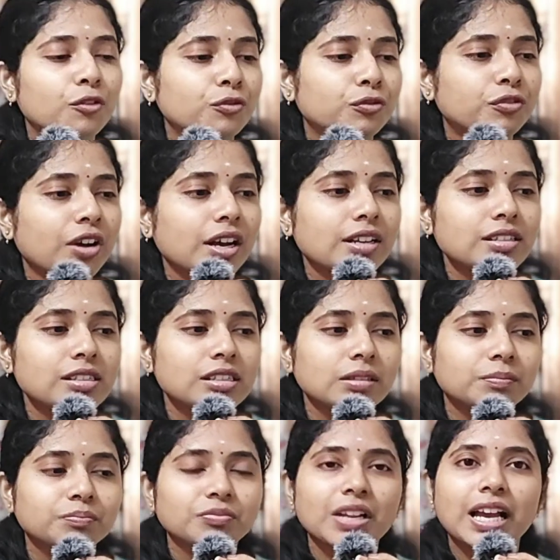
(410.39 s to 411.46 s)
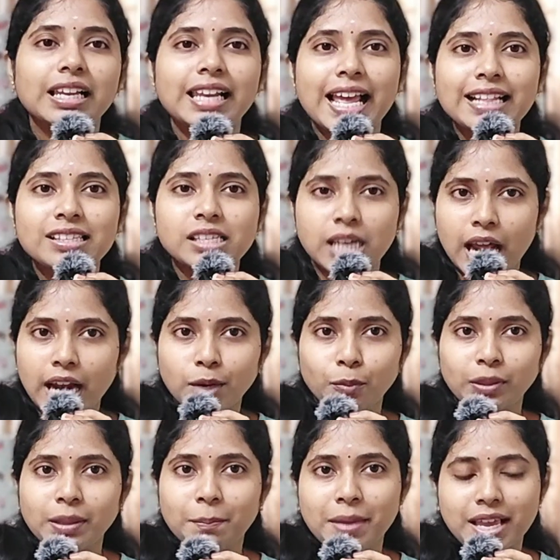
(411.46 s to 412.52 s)
first let's start
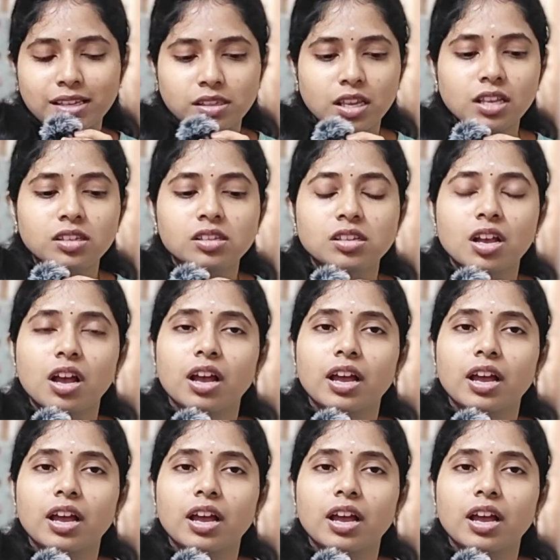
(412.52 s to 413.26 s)
with the basics